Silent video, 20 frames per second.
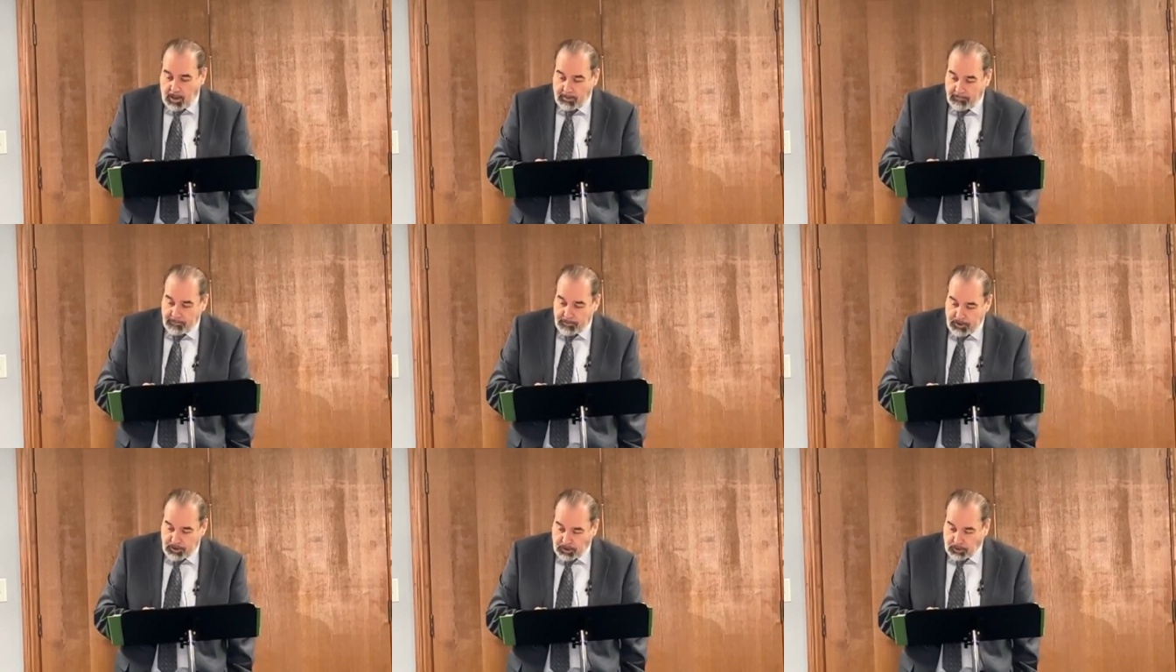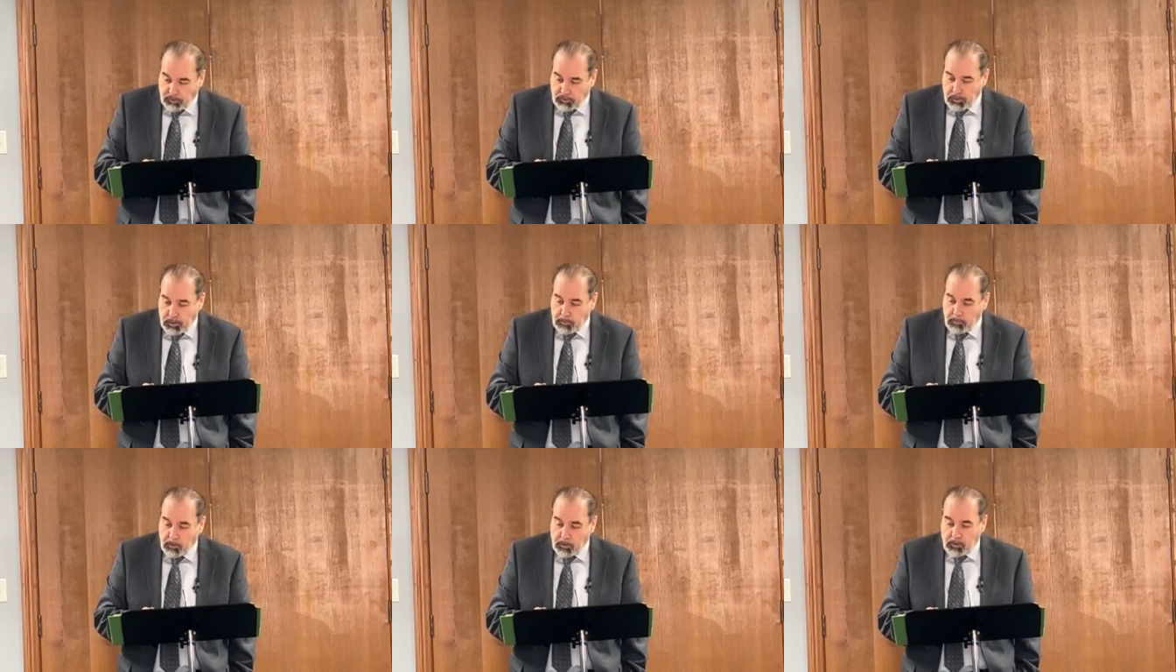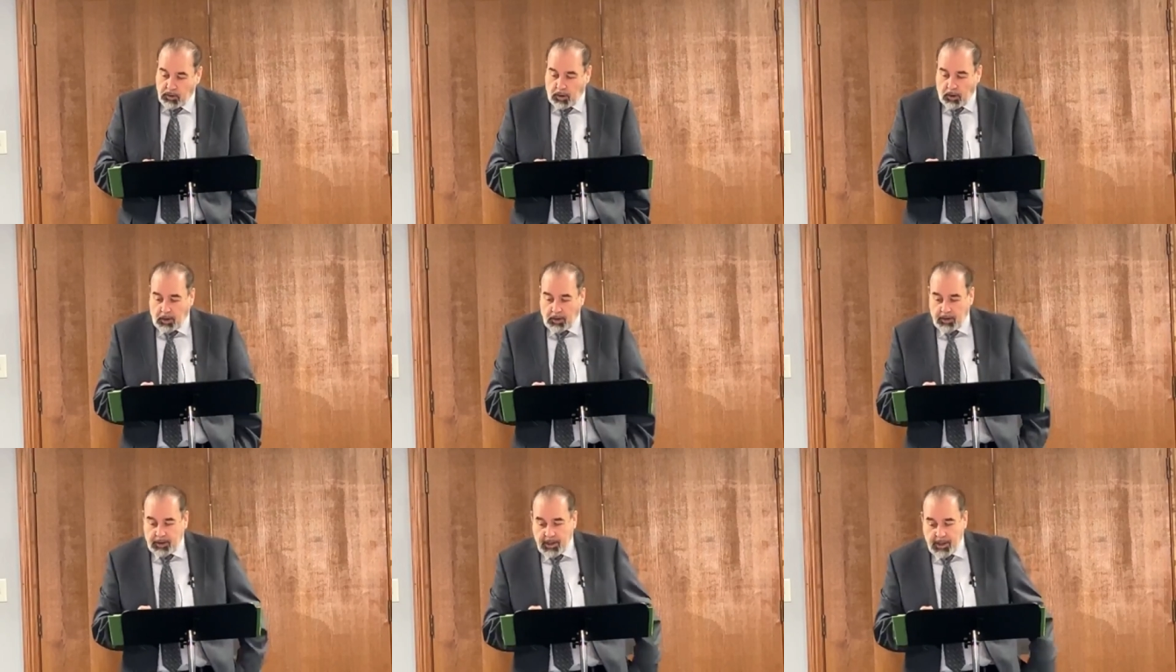of children were
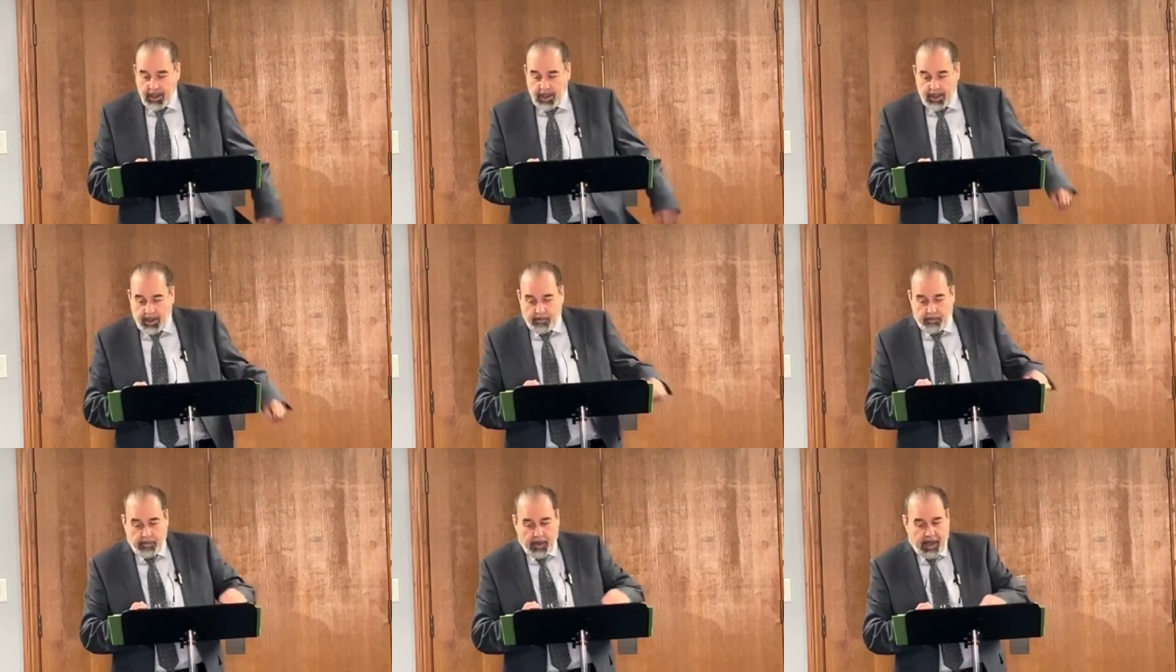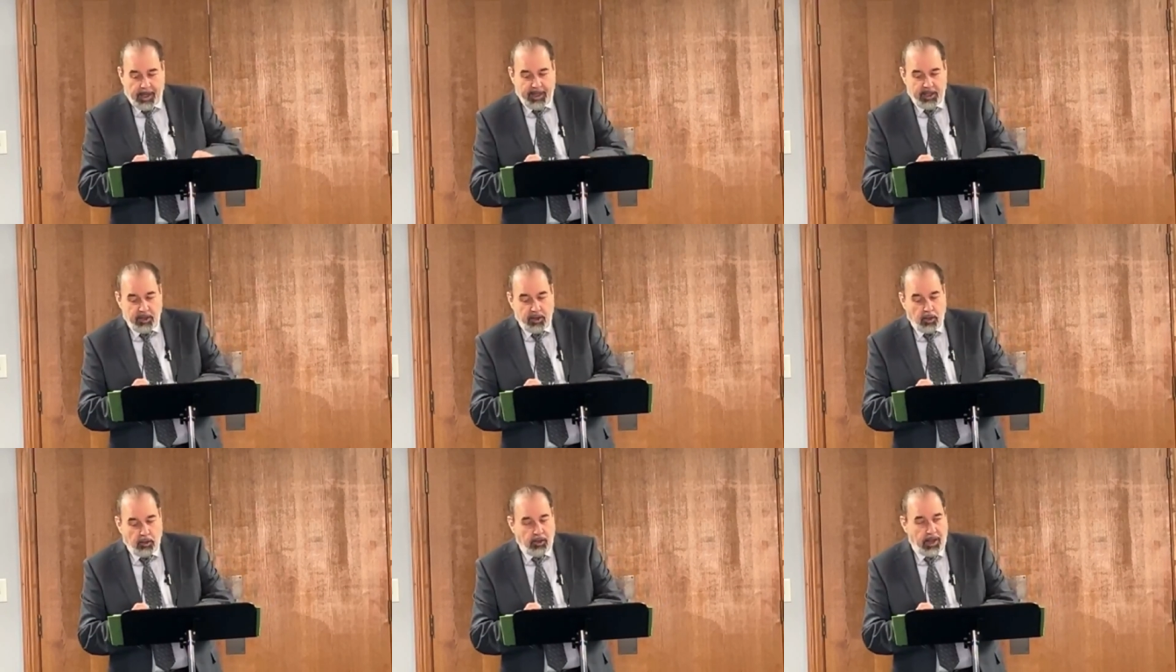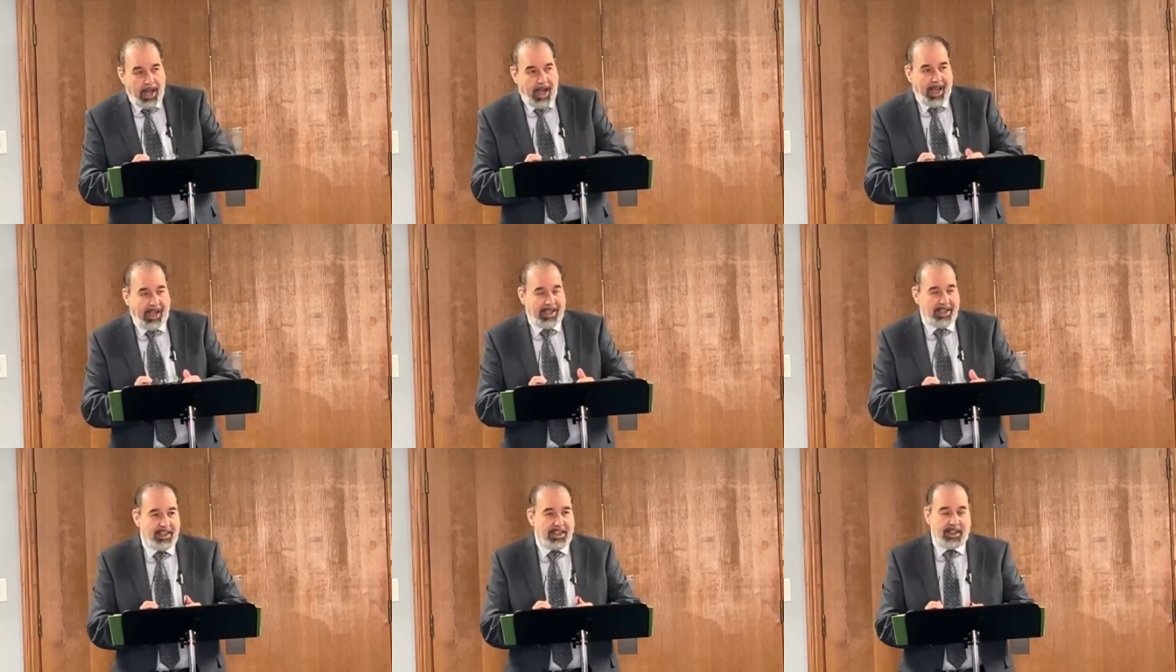called
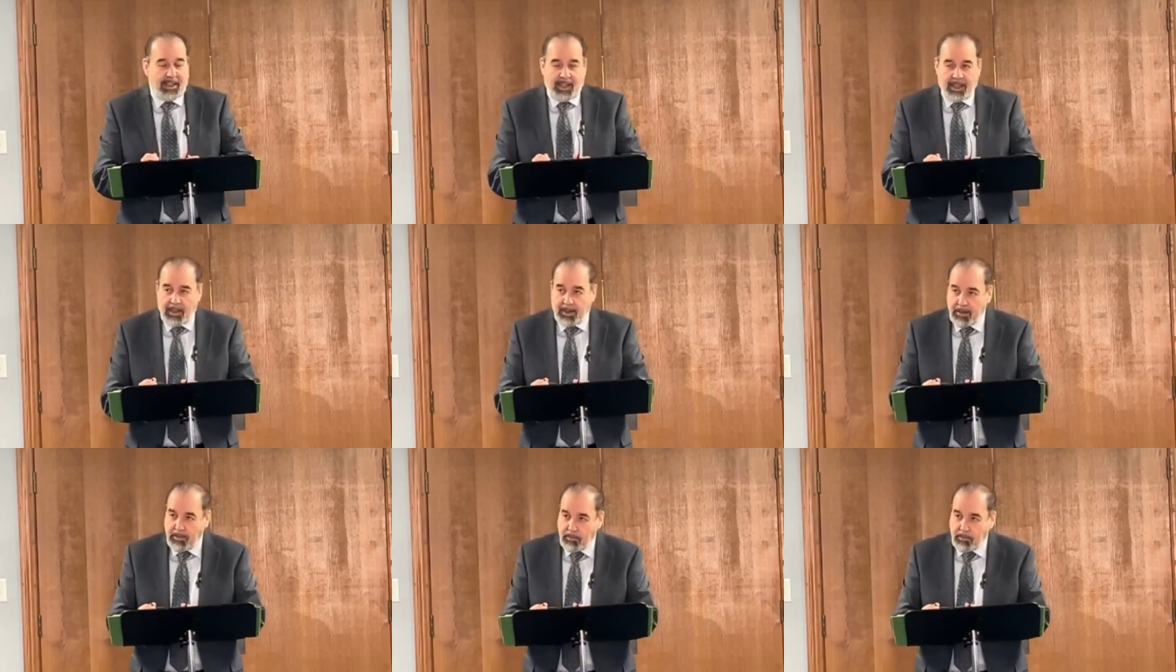pädagogas,